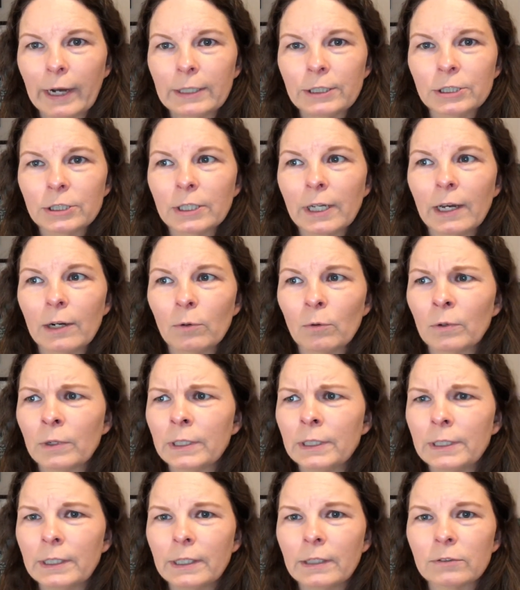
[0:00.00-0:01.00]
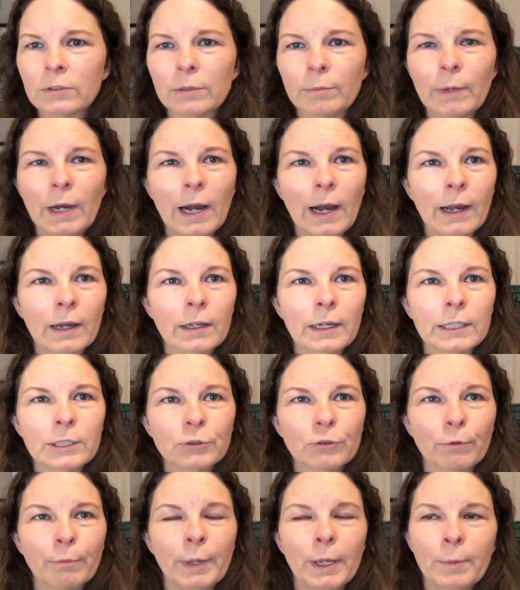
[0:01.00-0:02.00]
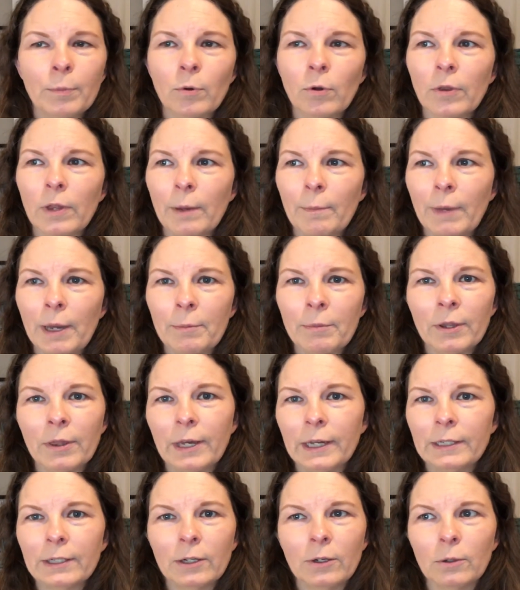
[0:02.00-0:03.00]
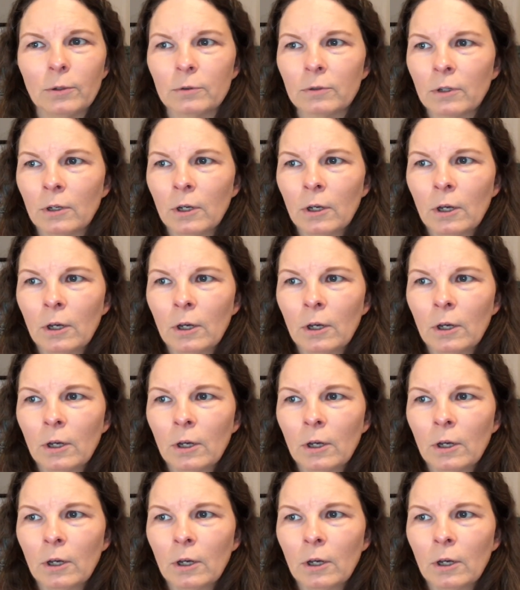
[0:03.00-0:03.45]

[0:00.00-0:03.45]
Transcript: I just kind of wanted to give some highlights for people that maybe they don't